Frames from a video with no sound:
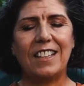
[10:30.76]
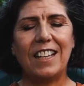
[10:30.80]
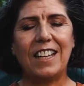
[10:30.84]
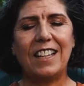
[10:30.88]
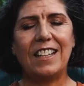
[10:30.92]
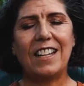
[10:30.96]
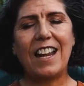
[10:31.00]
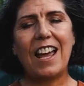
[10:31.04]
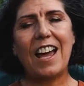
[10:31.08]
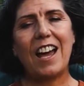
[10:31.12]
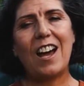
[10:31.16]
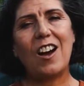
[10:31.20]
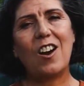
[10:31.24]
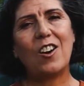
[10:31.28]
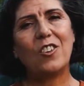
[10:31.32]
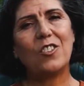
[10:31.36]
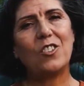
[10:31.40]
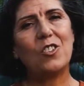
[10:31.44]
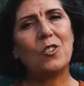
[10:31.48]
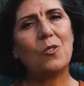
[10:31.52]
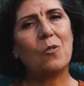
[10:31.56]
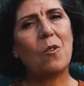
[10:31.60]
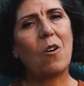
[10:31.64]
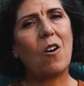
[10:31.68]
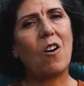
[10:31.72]
and how
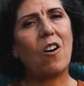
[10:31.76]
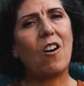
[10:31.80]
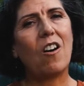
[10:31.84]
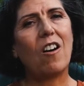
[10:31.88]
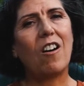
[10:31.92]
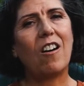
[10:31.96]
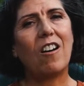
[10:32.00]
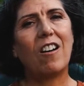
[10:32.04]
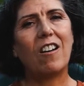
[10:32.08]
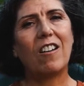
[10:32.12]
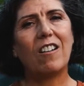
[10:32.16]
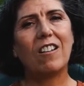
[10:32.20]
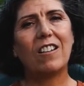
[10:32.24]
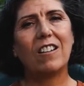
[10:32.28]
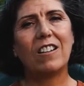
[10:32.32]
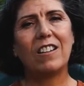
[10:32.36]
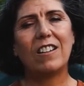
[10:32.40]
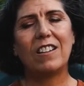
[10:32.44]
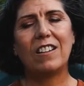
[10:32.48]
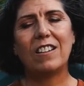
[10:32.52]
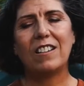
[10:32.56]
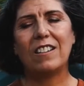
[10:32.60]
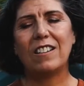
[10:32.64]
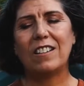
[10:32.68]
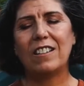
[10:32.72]
you are
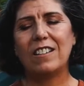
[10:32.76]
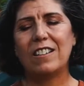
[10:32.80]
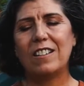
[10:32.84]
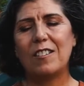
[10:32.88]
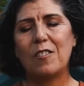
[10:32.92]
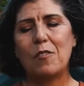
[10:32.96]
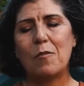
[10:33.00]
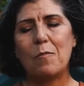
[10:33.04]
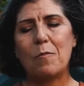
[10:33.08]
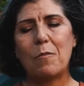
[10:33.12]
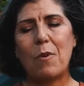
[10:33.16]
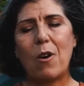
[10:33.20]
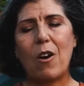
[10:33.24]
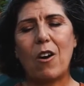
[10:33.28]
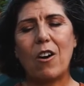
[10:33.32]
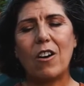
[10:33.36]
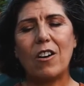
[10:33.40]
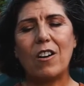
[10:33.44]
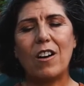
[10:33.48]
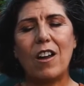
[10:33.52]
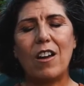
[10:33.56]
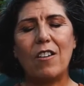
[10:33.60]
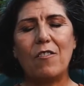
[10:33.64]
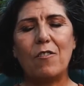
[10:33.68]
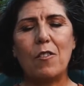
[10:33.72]
part
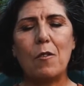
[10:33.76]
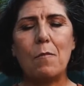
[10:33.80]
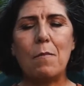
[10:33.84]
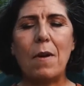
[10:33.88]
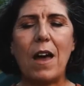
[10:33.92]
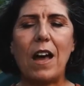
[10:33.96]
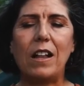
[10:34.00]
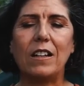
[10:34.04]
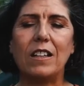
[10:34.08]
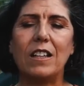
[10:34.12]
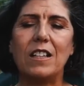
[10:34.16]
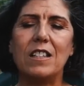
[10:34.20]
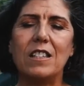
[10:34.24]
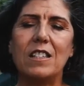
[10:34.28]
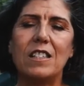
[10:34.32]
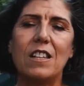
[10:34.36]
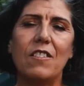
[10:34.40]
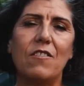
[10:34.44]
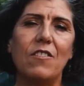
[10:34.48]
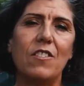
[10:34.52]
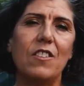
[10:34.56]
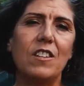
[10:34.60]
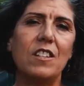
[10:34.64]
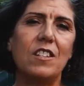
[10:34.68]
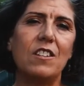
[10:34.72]
of the balance
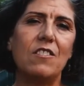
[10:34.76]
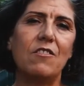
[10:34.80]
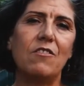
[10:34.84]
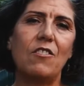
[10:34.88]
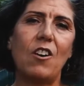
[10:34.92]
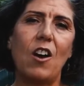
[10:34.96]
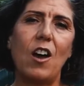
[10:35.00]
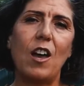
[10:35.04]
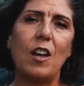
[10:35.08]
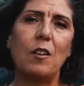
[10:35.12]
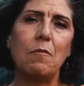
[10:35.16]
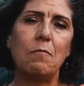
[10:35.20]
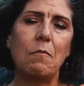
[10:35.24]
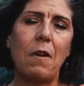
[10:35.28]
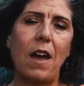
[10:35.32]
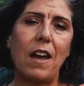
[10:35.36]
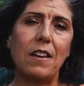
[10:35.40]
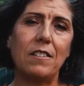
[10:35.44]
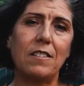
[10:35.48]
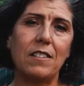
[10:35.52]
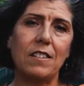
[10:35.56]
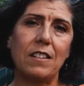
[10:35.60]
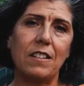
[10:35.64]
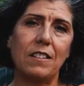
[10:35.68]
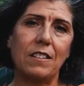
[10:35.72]
of the divine
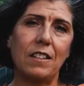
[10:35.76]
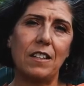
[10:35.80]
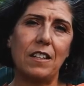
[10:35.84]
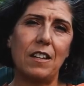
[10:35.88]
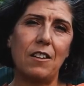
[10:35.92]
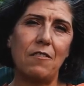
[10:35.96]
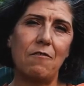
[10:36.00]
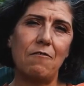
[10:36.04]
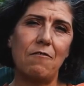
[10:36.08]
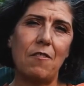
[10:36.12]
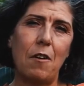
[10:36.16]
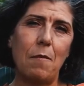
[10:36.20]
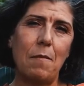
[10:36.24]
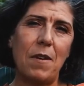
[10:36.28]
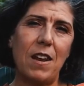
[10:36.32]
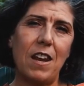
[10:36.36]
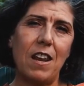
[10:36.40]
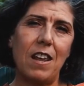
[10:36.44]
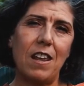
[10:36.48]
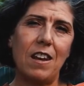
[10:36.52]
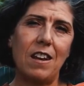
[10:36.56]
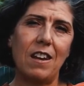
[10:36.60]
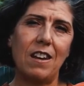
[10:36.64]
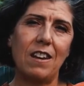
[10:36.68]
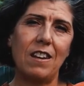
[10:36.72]
masculine and
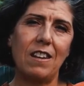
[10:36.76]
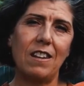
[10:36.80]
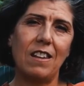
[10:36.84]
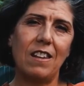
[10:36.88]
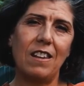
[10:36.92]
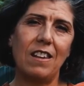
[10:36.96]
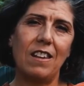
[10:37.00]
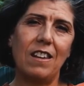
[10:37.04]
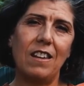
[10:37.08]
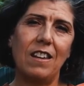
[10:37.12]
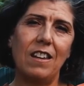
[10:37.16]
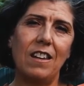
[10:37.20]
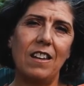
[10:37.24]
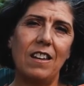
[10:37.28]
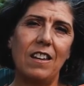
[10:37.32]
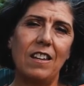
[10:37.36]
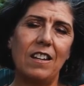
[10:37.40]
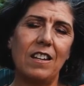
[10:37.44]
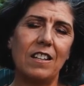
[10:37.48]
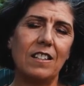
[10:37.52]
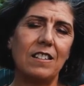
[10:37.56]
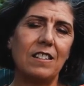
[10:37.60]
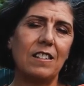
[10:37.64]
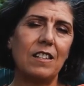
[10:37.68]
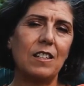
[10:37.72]
feminine. It
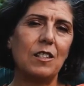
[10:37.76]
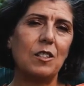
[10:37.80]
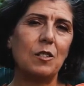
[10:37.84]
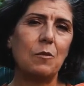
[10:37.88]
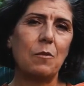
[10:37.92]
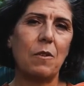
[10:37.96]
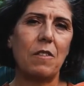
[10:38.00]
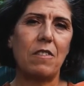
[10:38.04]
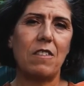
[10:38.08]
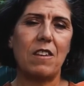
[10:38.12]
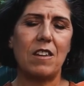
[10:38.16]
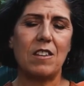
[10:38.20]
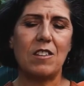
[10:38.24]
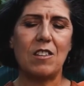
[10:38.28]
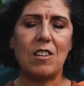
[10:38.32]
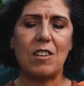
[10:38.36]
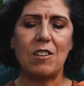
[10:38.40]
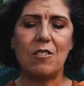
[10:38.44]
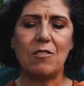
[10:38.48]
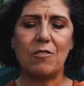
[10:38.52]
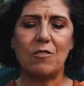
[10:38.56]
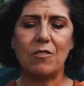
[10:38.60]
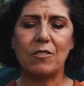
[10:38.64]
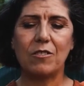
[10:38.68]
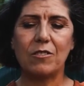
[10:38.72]
exists within you.